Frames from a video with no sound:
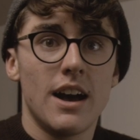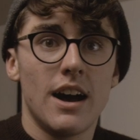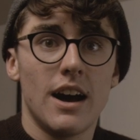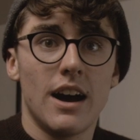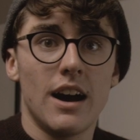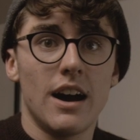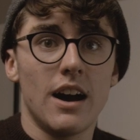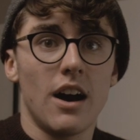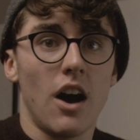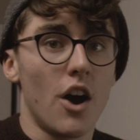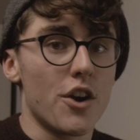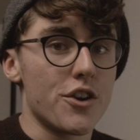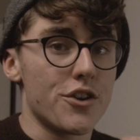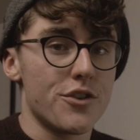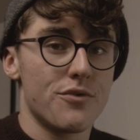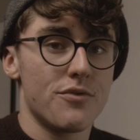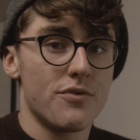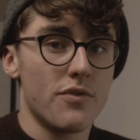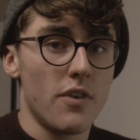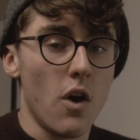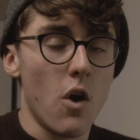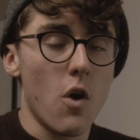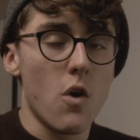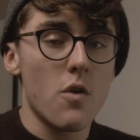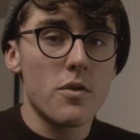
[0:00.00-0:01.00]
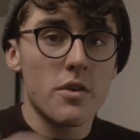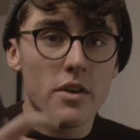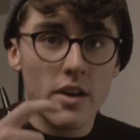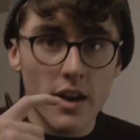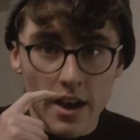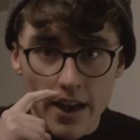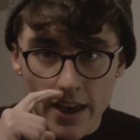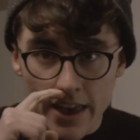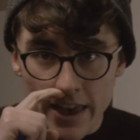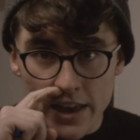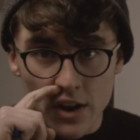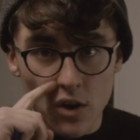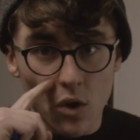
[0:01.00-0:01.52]
On your phone,
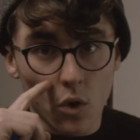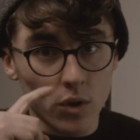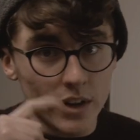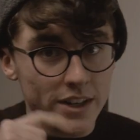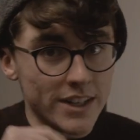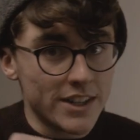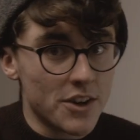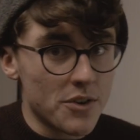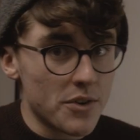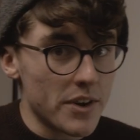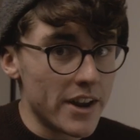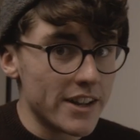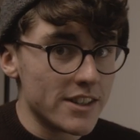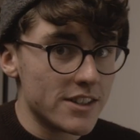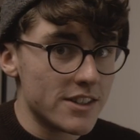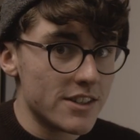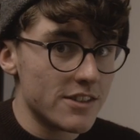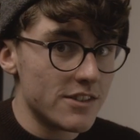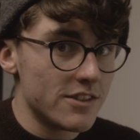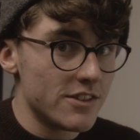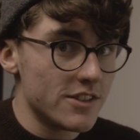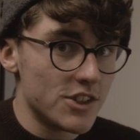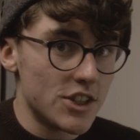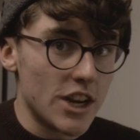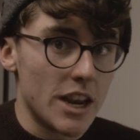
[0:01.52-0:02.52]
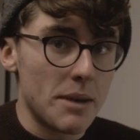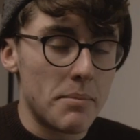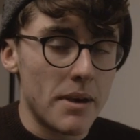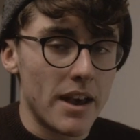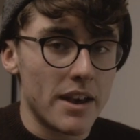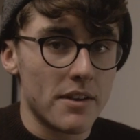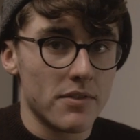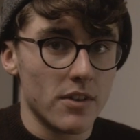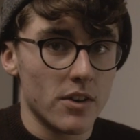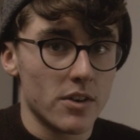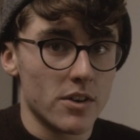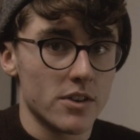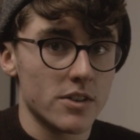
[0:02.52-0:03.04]
it only creates
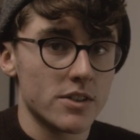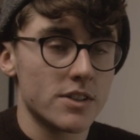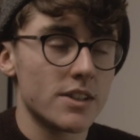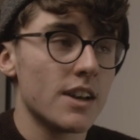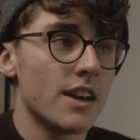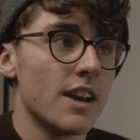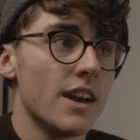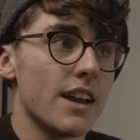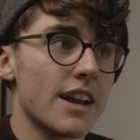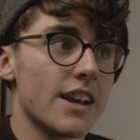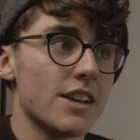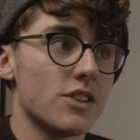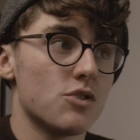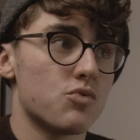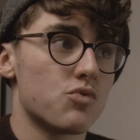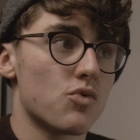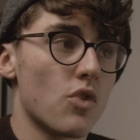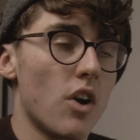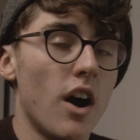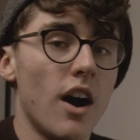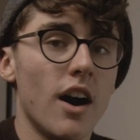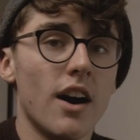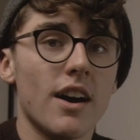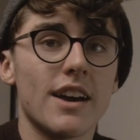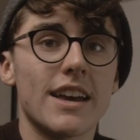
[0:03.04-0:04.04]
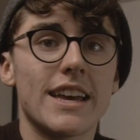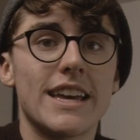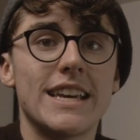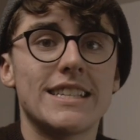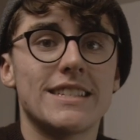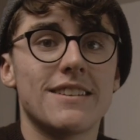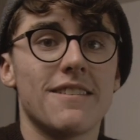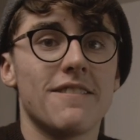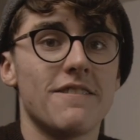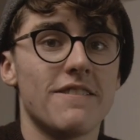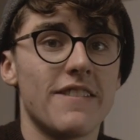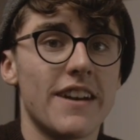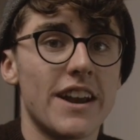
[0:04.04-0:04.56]
JPEG photos because raw
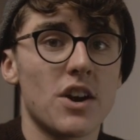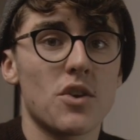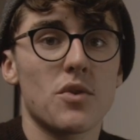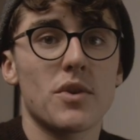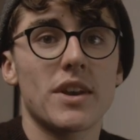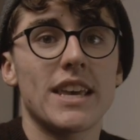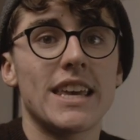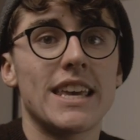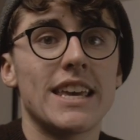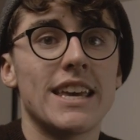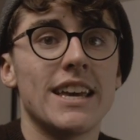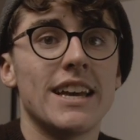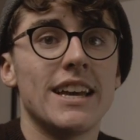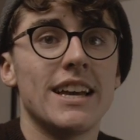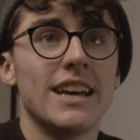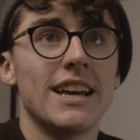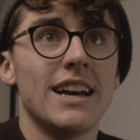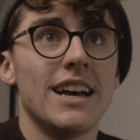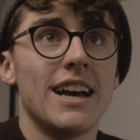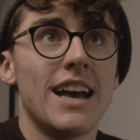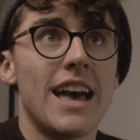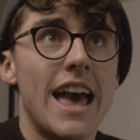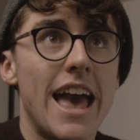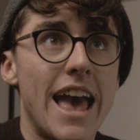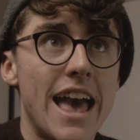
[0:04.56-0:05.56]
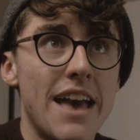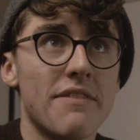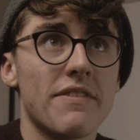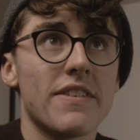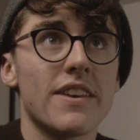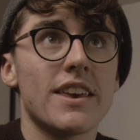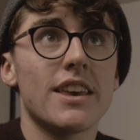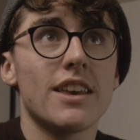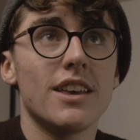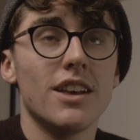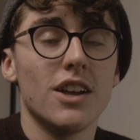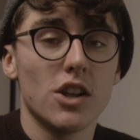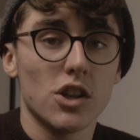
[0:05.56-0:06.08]
is a very
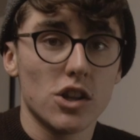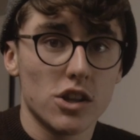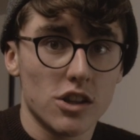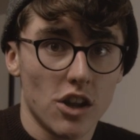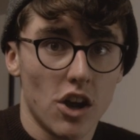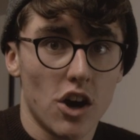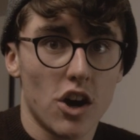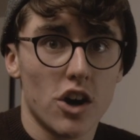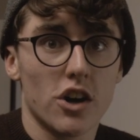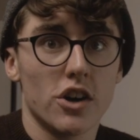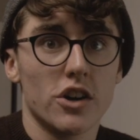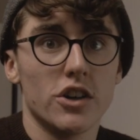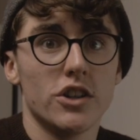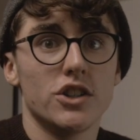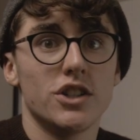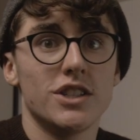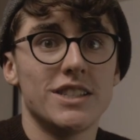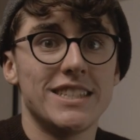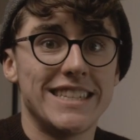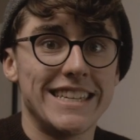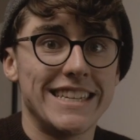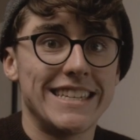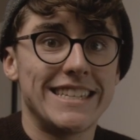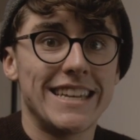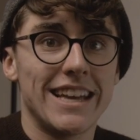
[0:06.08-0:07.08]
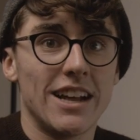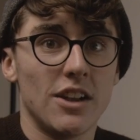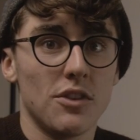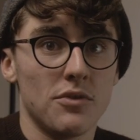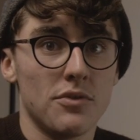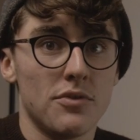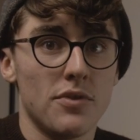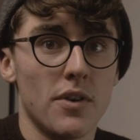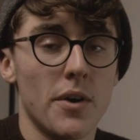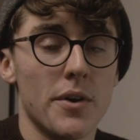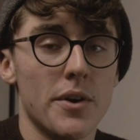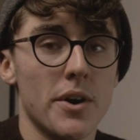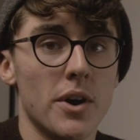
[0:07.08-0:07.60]
heavy, large, detailed
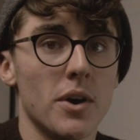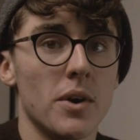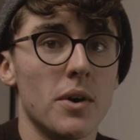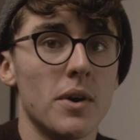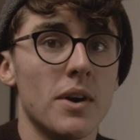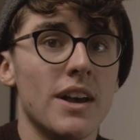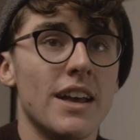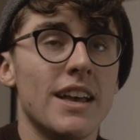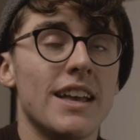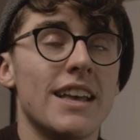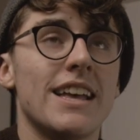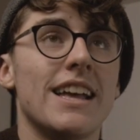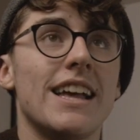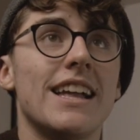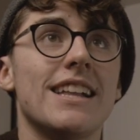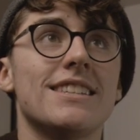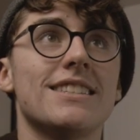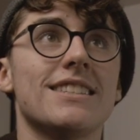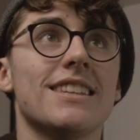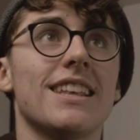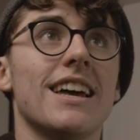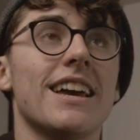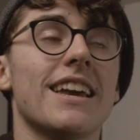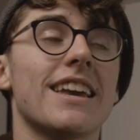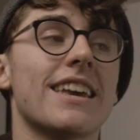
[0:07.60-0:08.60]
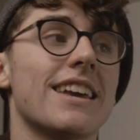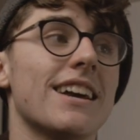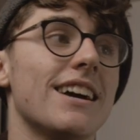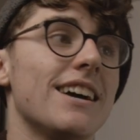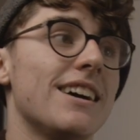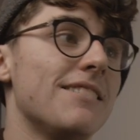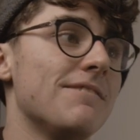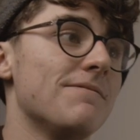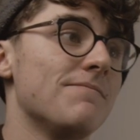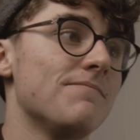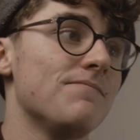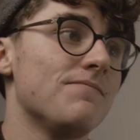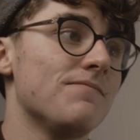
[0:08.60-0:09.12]
photo. It's like,
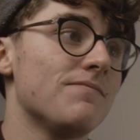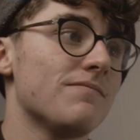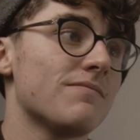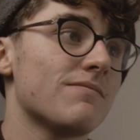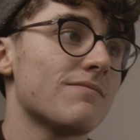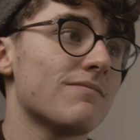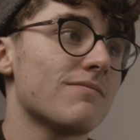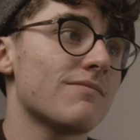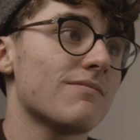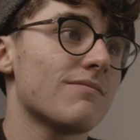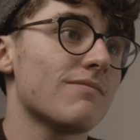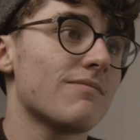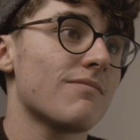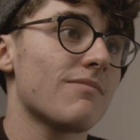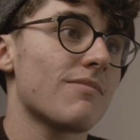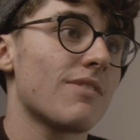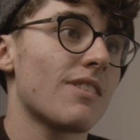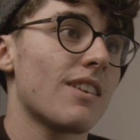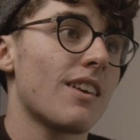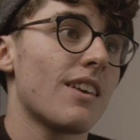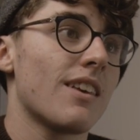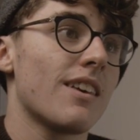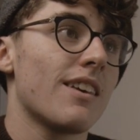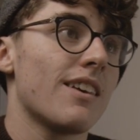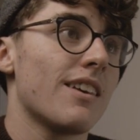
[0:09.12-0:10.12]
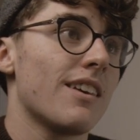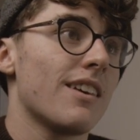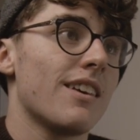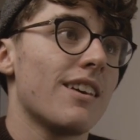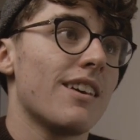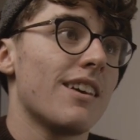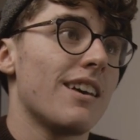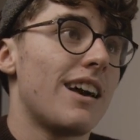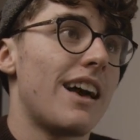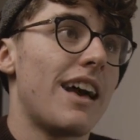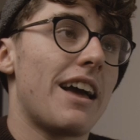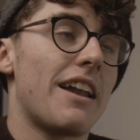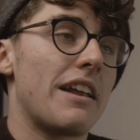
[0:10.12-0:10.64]

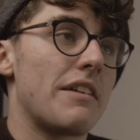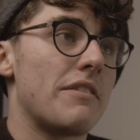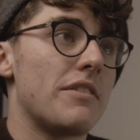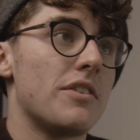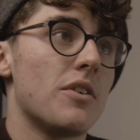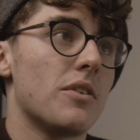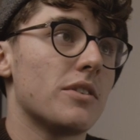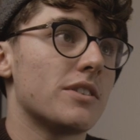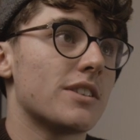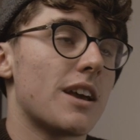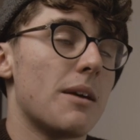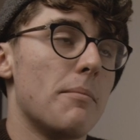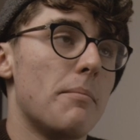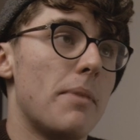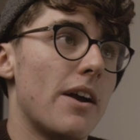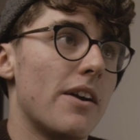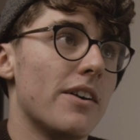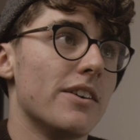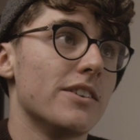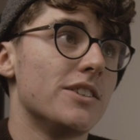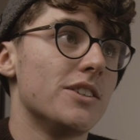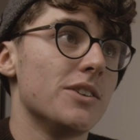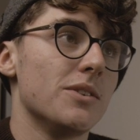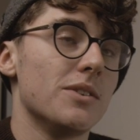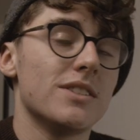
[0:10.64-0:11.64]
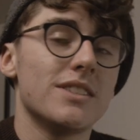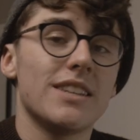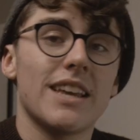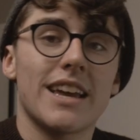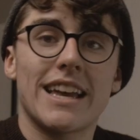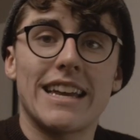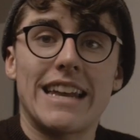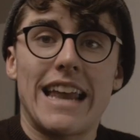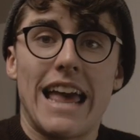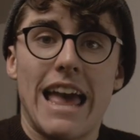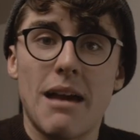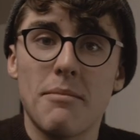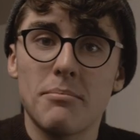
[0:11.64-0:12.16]
I don't even know what to compare it to. It's
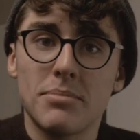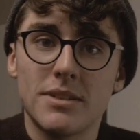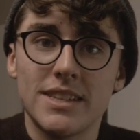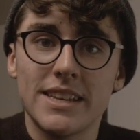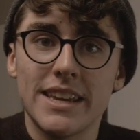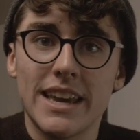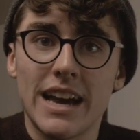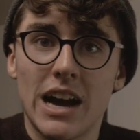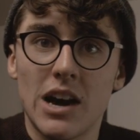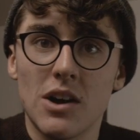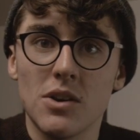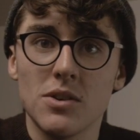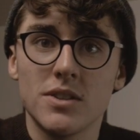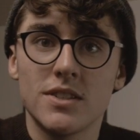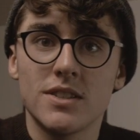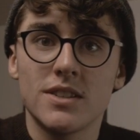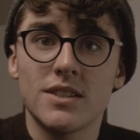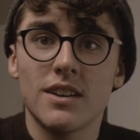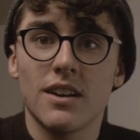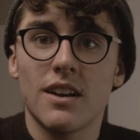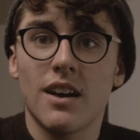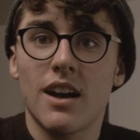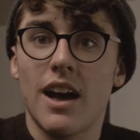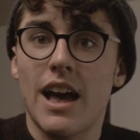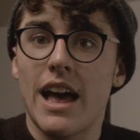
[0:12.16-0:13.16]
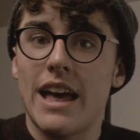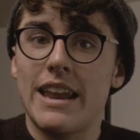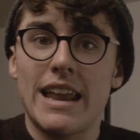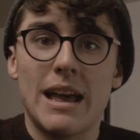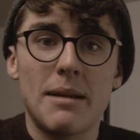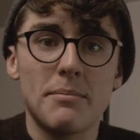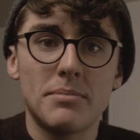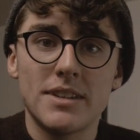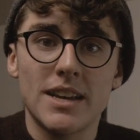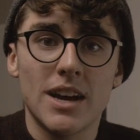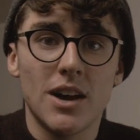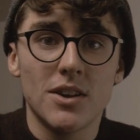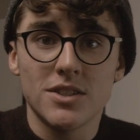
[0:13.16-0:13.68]
like an empty house. An
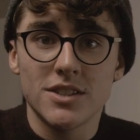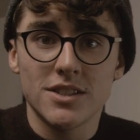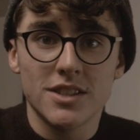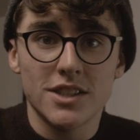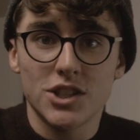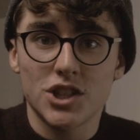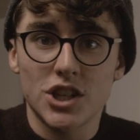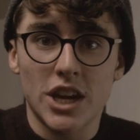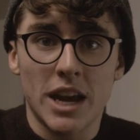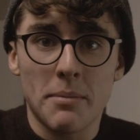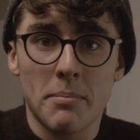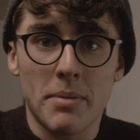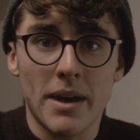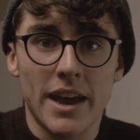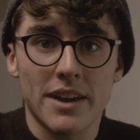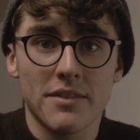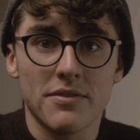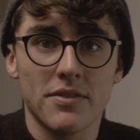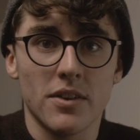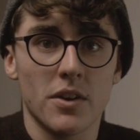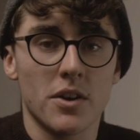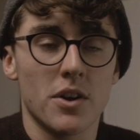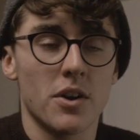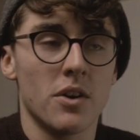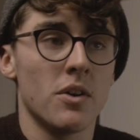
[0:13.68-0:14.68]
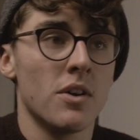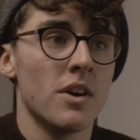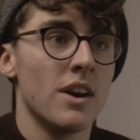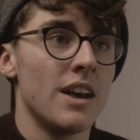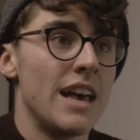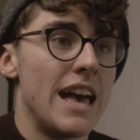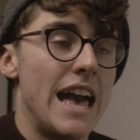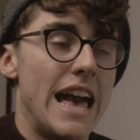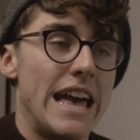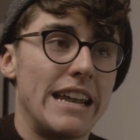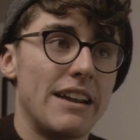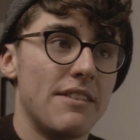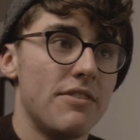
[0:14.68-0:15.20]
empty house is a JPEG photo,
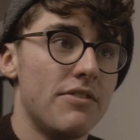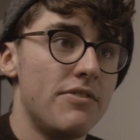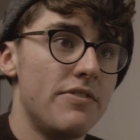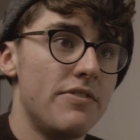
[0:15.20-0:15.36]
and a